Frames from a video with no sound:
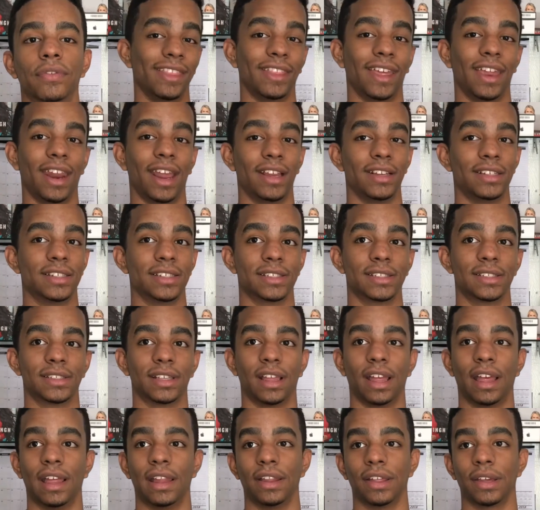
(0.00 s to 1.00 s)
And then
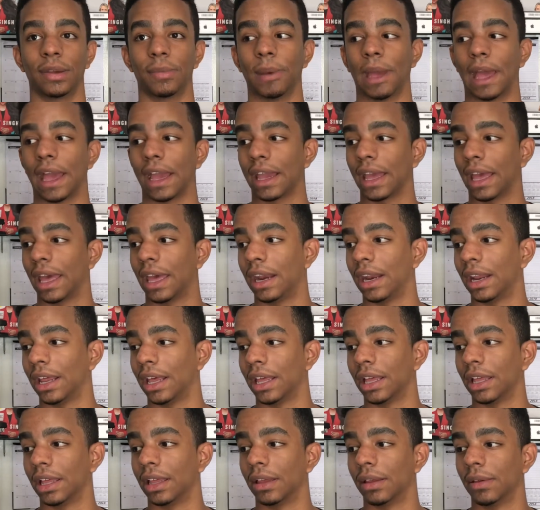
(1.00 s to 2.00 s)
I look back at
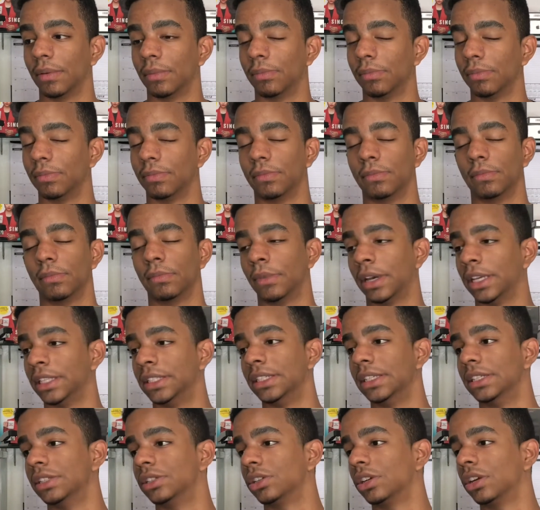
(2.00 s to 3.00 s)
my
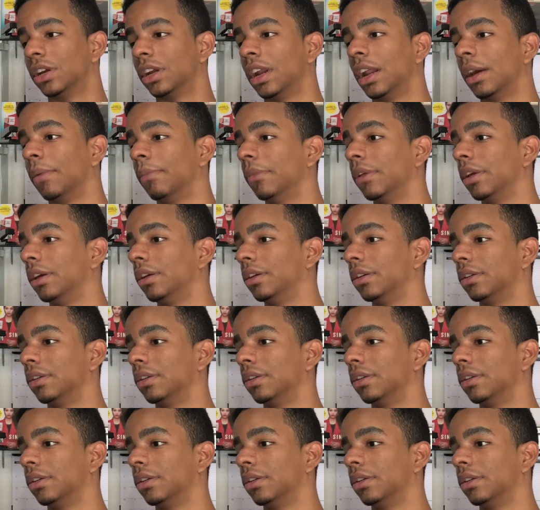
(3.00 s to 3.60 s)
teacher, and I'm